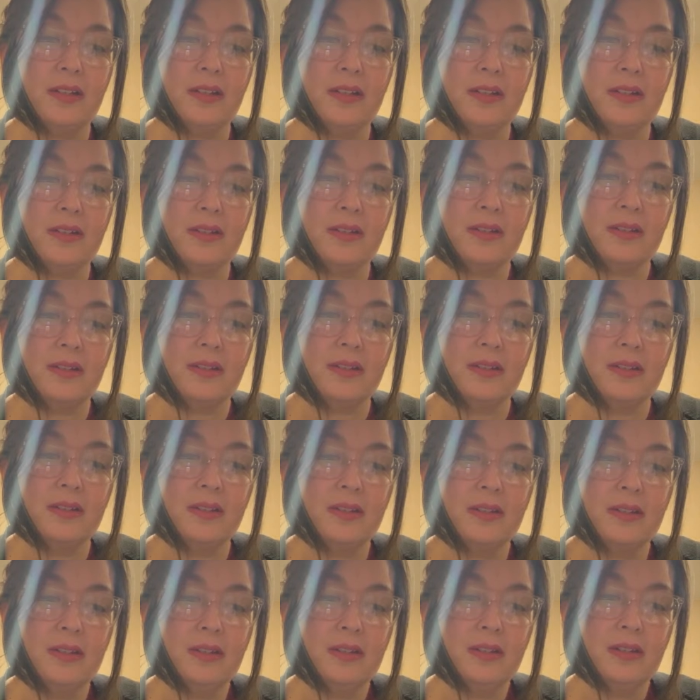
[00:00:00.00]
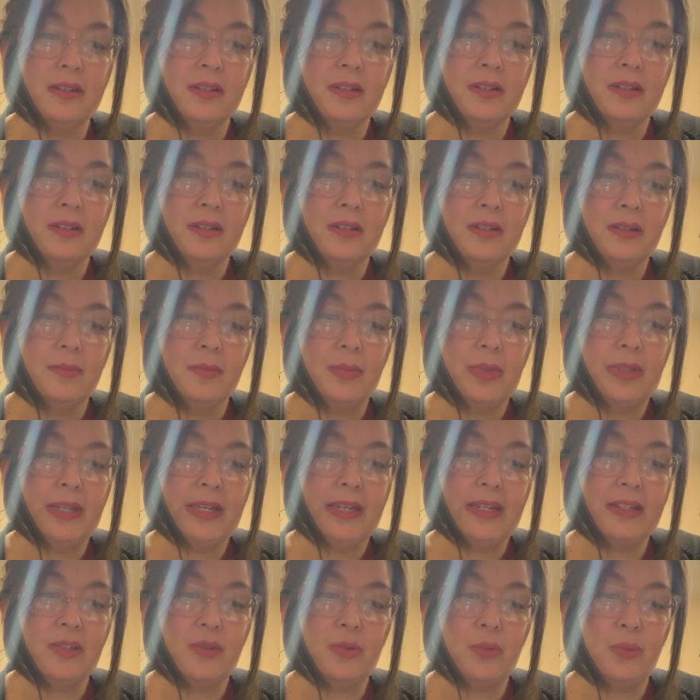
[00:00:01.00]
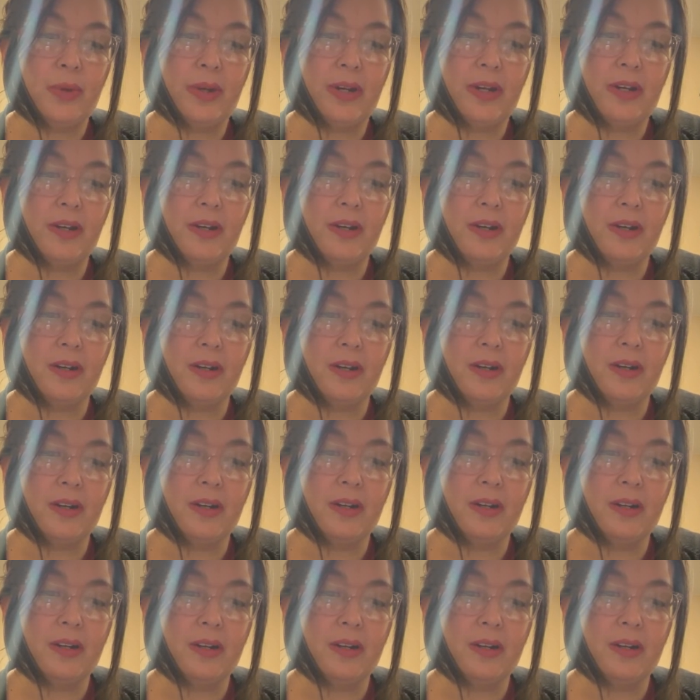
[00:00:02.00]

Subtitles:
this place where,